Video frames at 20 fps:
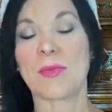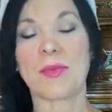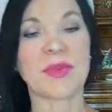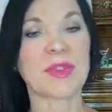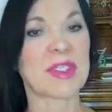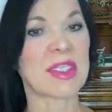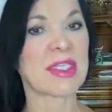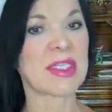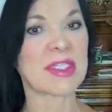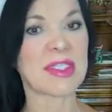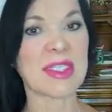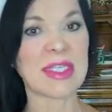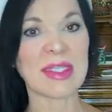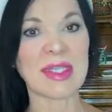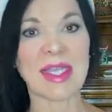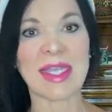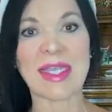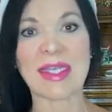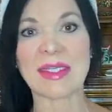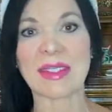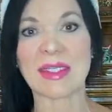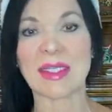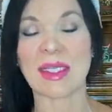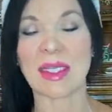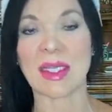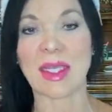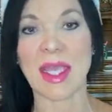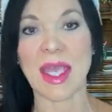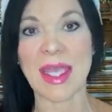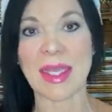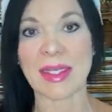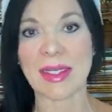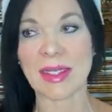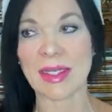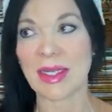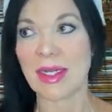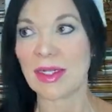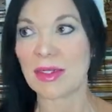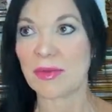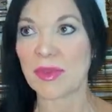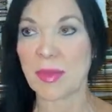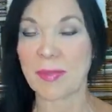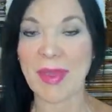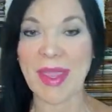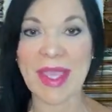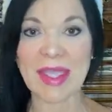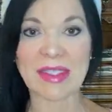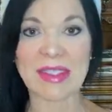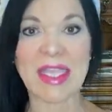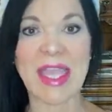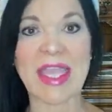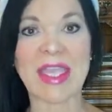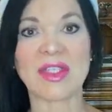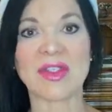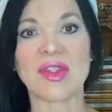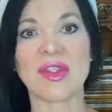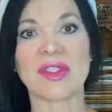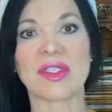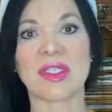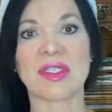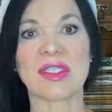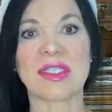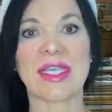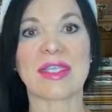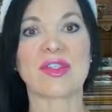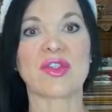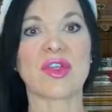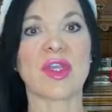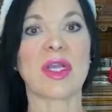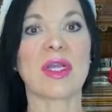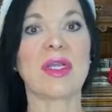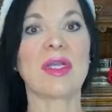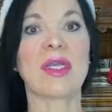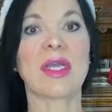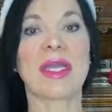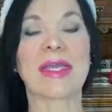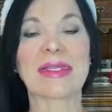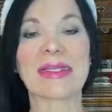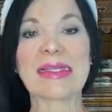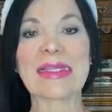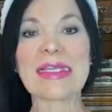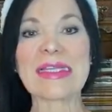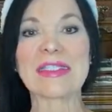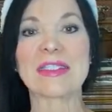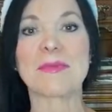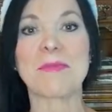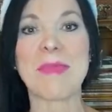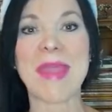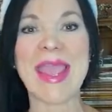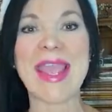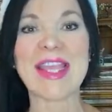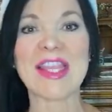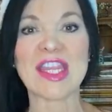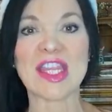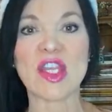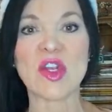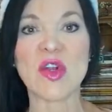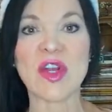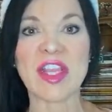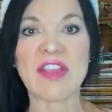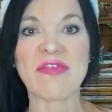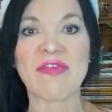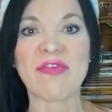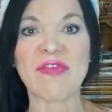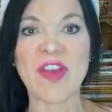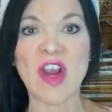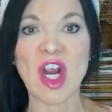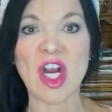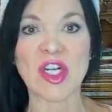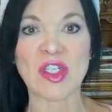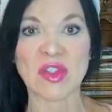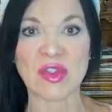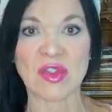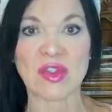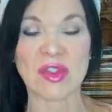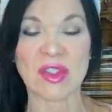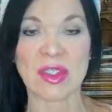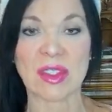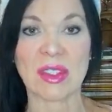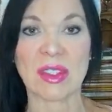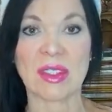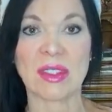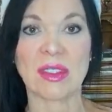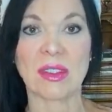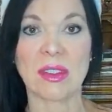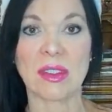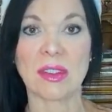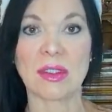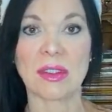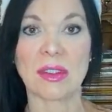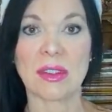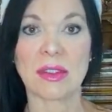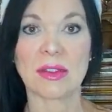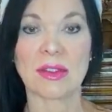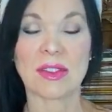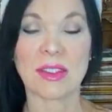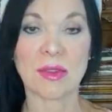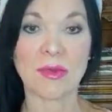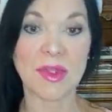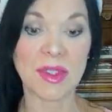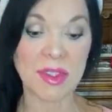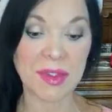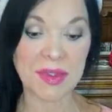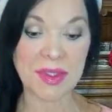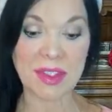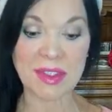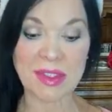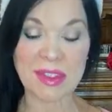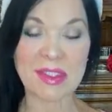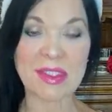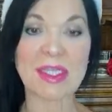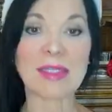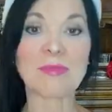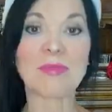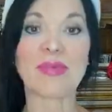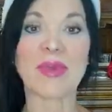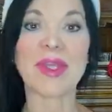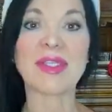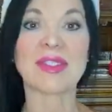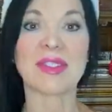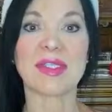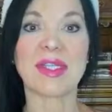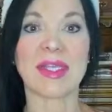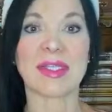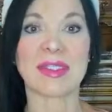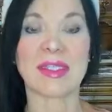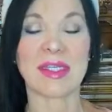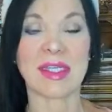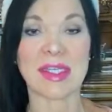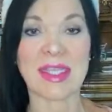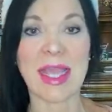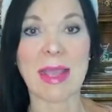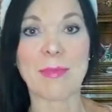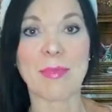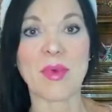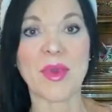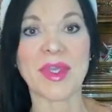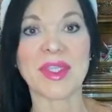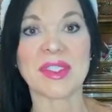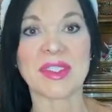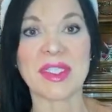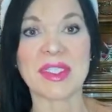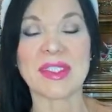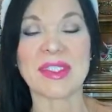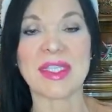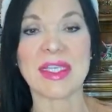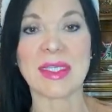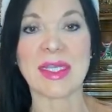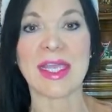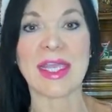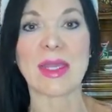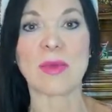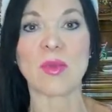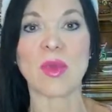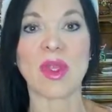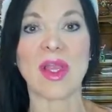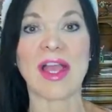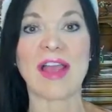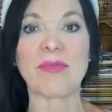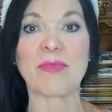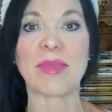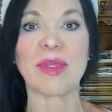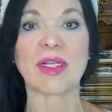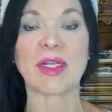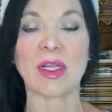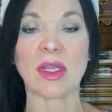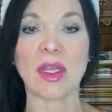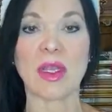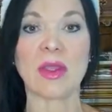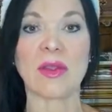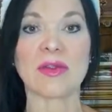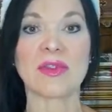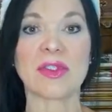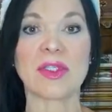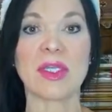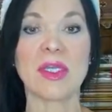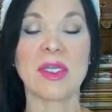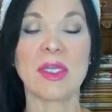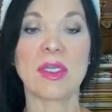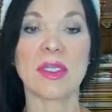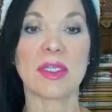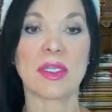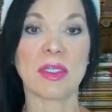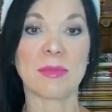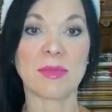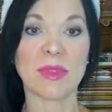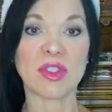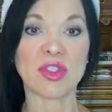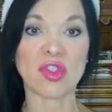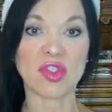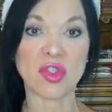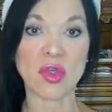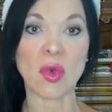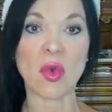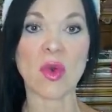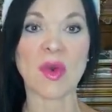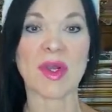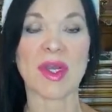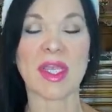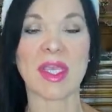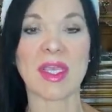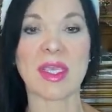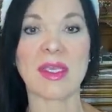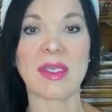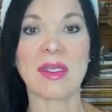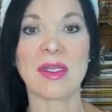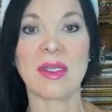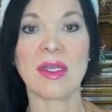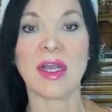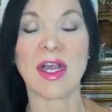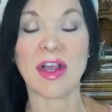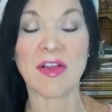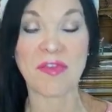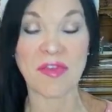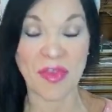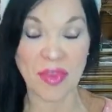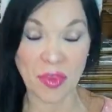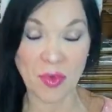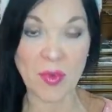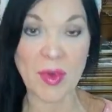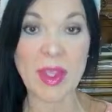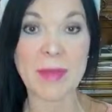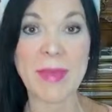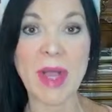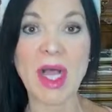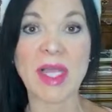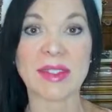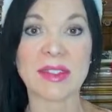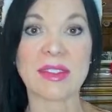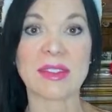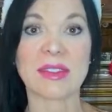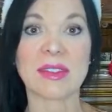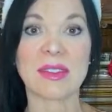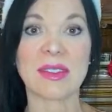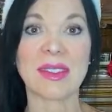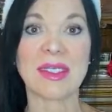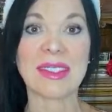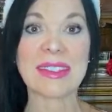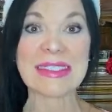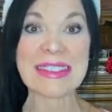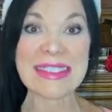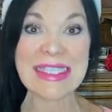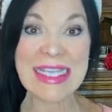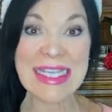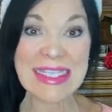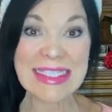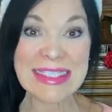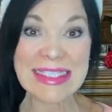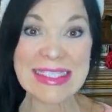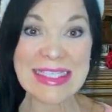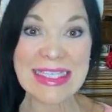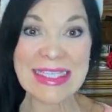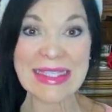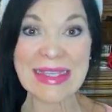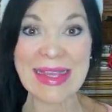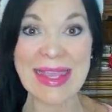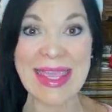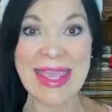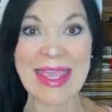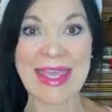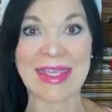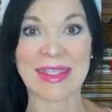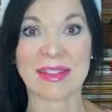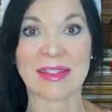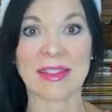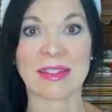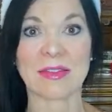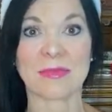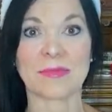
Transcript: Disneyland and the Pantages, etc., at least May 31st. So this is unprecedented. At that point, Disneyland will have been closed the majority of 3 months. Disneyland.